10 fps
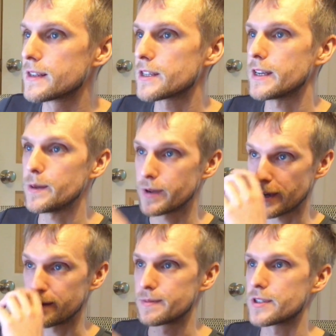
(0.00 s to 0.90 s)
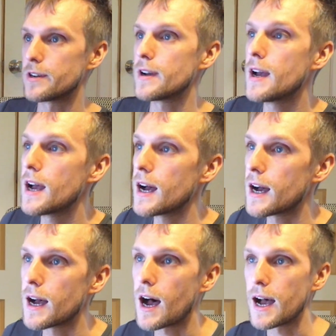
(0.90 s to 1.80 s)
So here we go. So
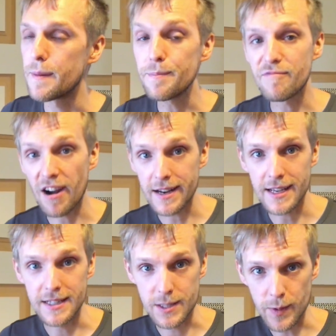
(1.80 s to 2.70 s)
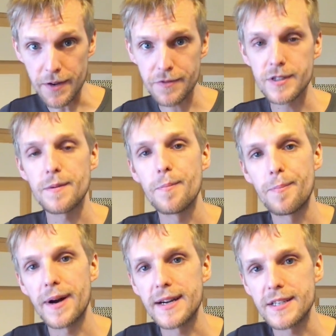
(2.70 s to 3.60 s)
I'm writing in Swift,
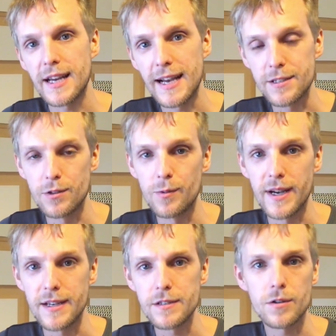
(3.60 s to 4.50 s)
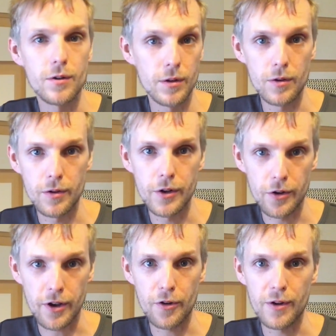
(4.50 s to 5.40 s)
but as always, all
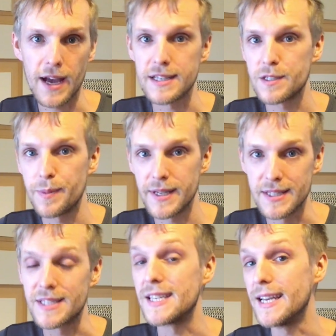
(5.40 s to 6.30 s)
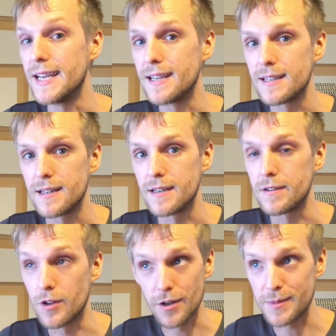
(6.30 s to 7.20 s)
audio code has to be in C.
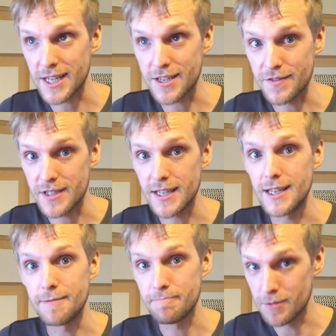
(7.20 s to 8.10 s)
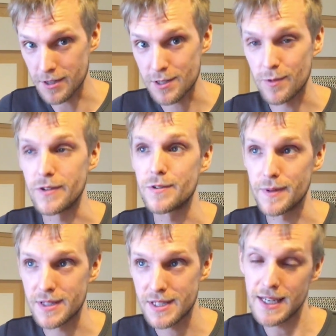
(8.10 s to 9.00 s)
Not Objective-C, not Swift,
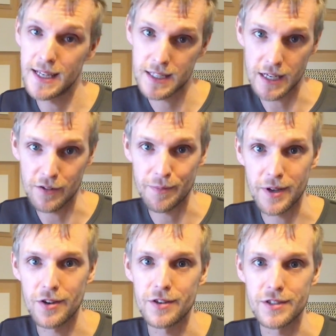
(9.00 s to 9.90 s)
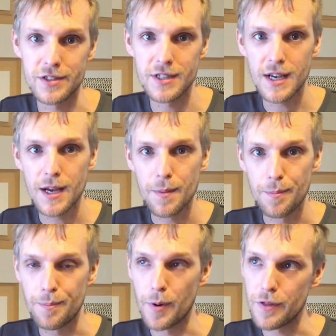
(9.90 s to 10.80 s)
but C itself, because
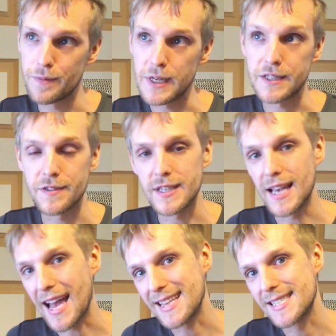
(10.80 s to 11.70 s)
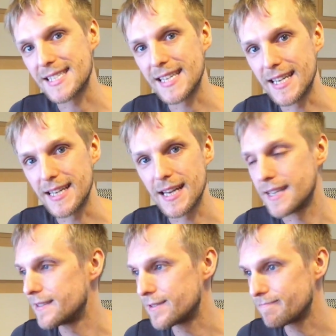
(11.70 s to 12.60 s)
both Objective-C and
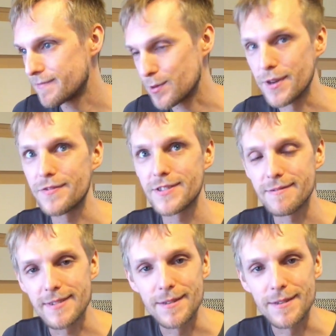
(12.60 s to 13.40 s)
Swift,